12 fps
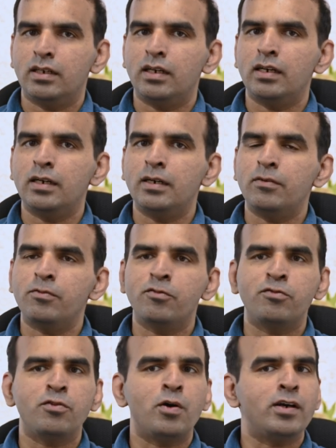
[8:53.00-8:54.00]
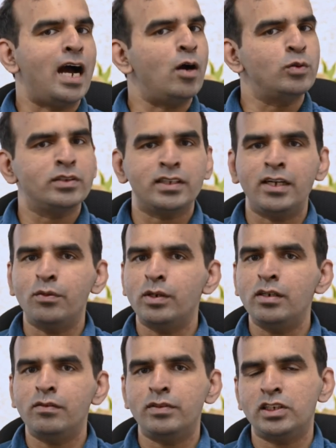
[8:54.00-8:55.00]
uh, for outside
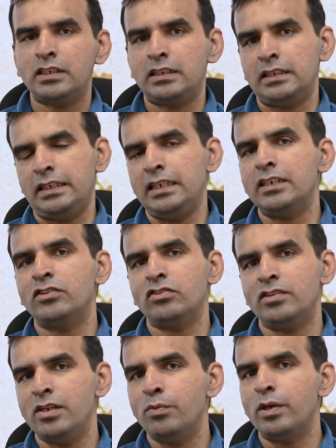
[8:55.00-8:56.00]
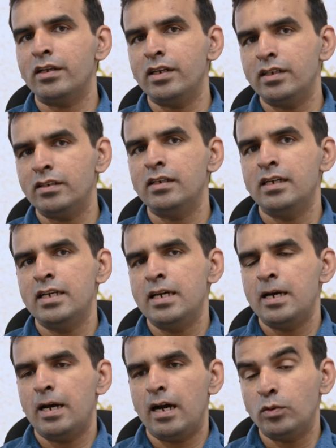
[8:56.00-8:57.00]
world, which is industry, working
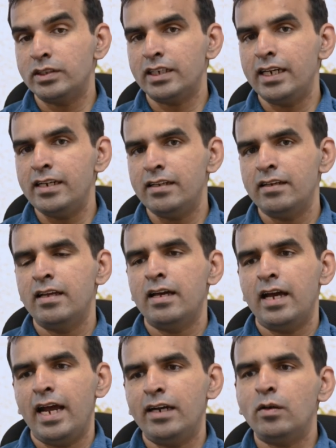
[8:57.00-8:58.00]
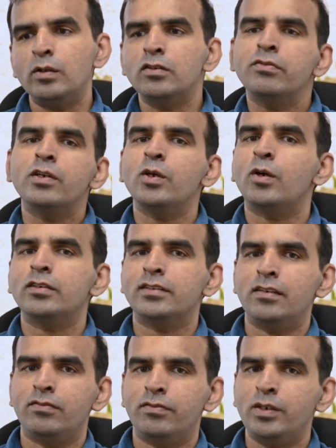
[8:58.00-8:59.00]
outside. And also for
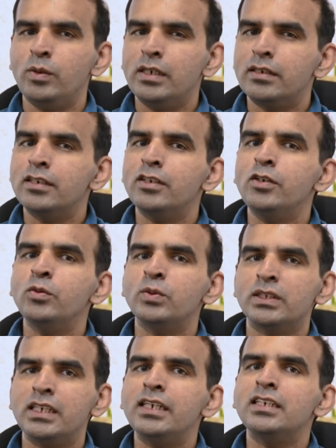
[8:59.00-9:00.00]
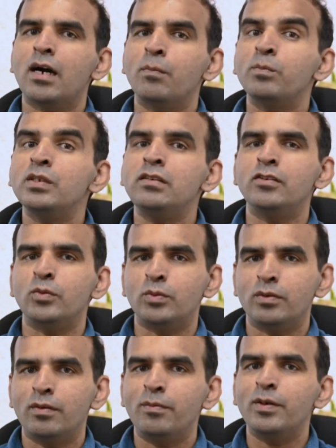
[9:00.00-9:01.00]
yourself, when you learn a new skill, it humbles you,
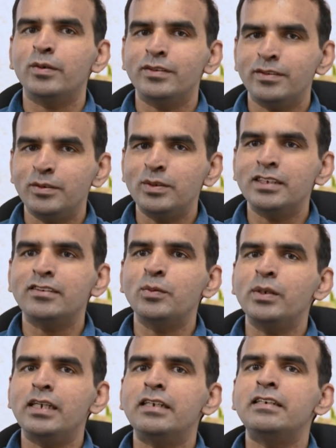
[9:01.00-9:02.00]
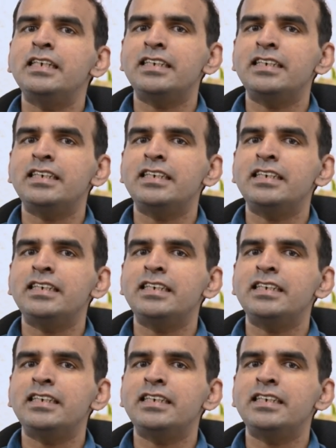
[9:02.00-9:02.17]
because you just don't learn